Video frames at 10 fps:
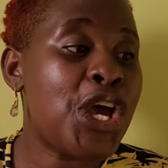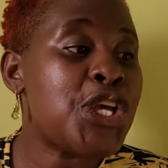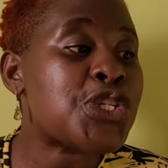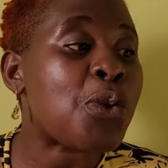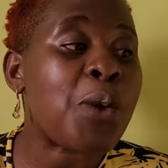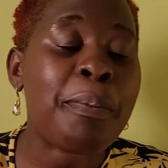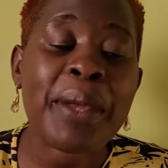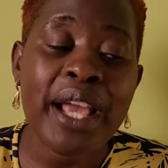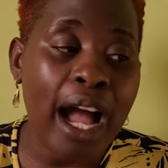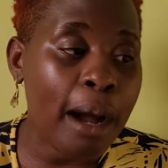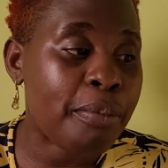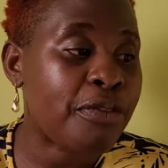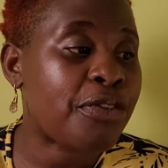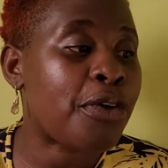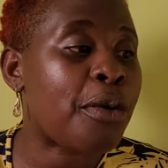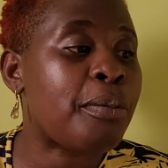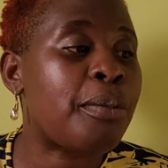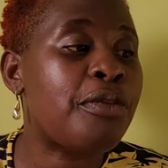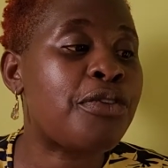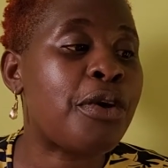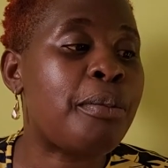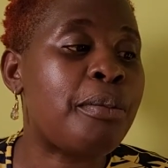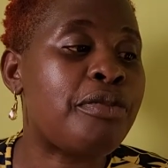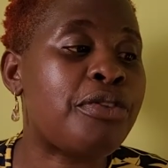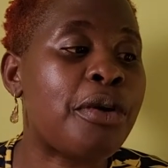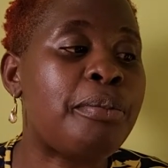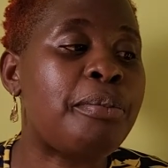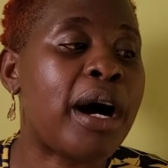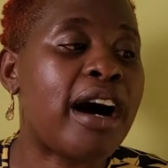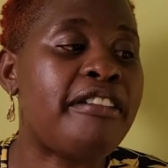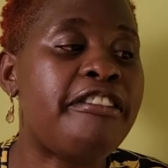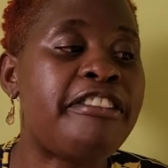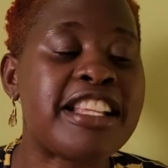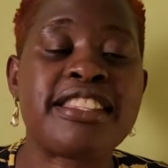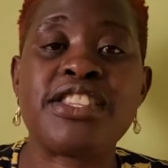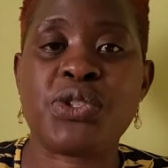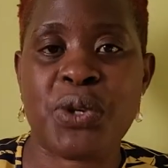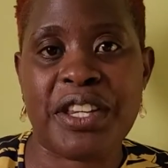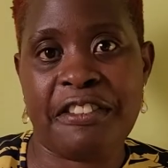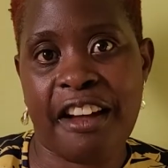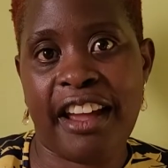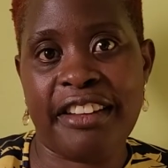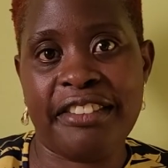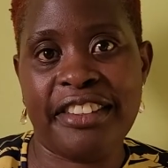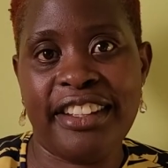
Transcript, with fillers: So we pick up from from from uh, verses 25.